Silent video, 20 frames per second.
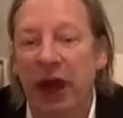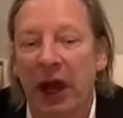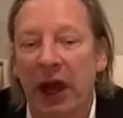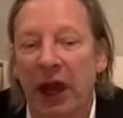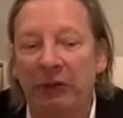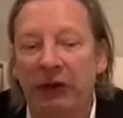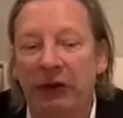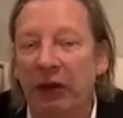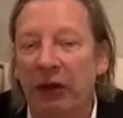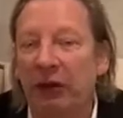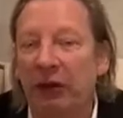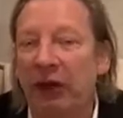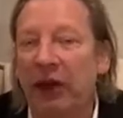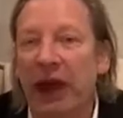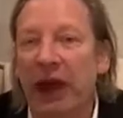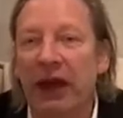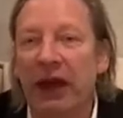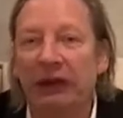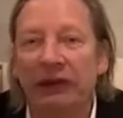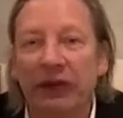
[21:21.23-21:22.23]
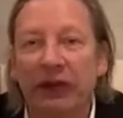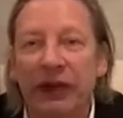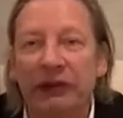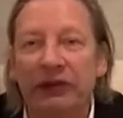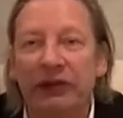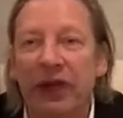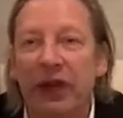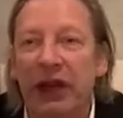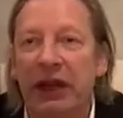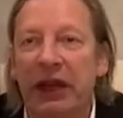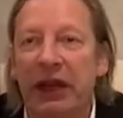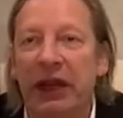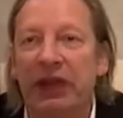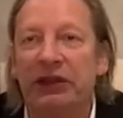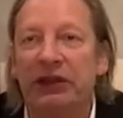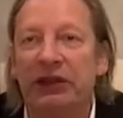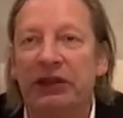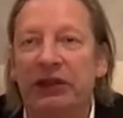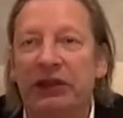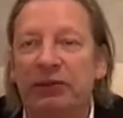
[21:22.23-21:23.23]
And I've done it with athletes.
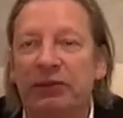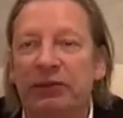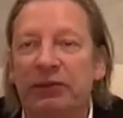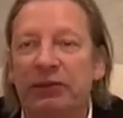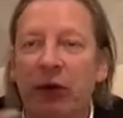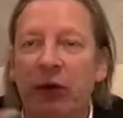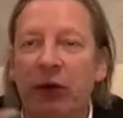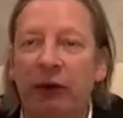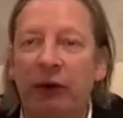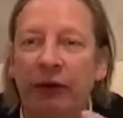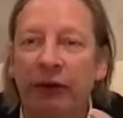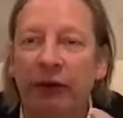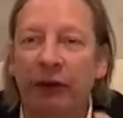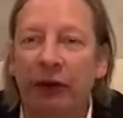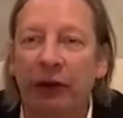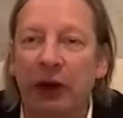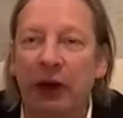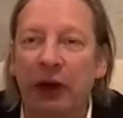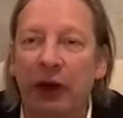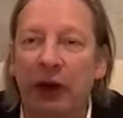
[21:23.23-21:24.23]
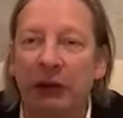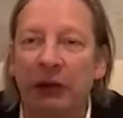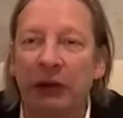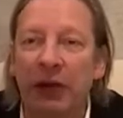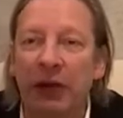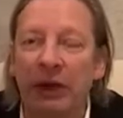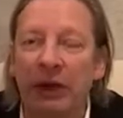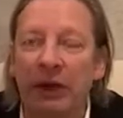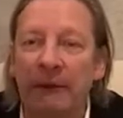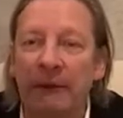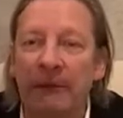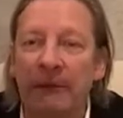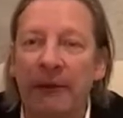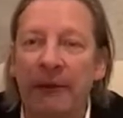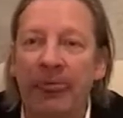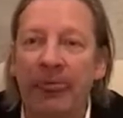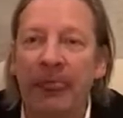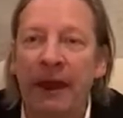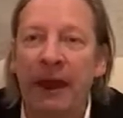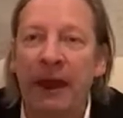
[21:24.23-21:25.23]
It's as powerful for a company
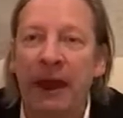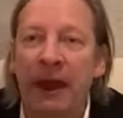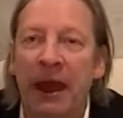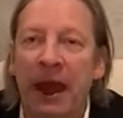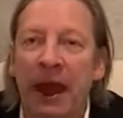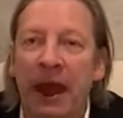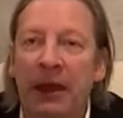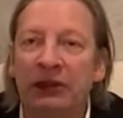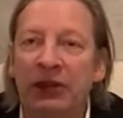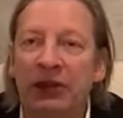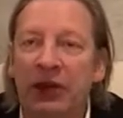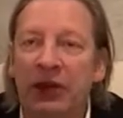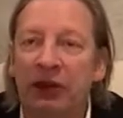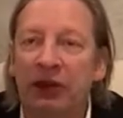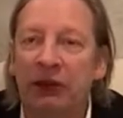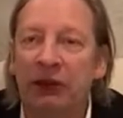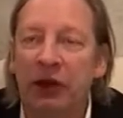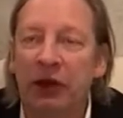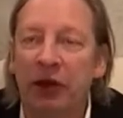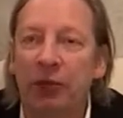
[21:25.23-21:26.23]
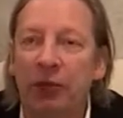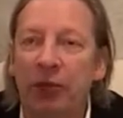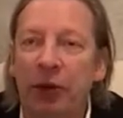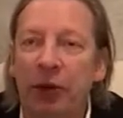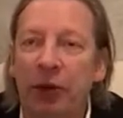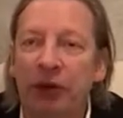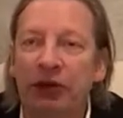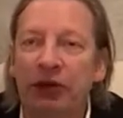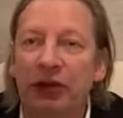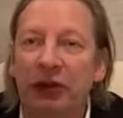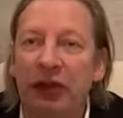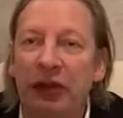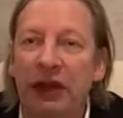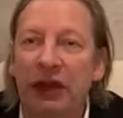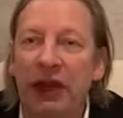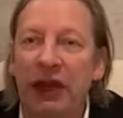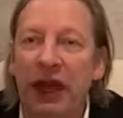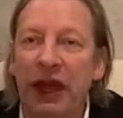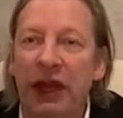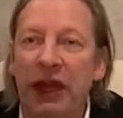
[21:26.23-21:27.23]
as it is for you
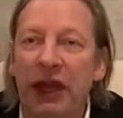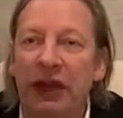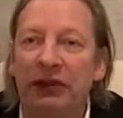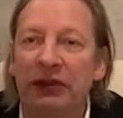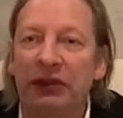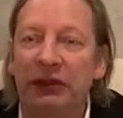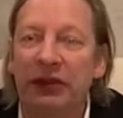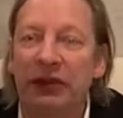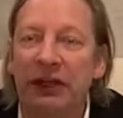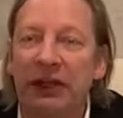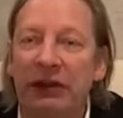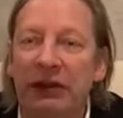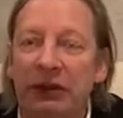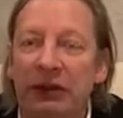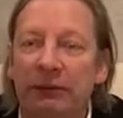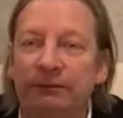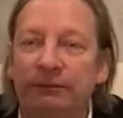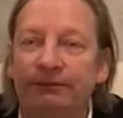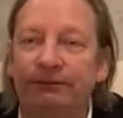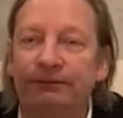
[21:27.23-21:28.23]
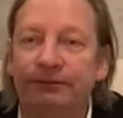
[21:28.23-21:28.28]
personally and as a leader.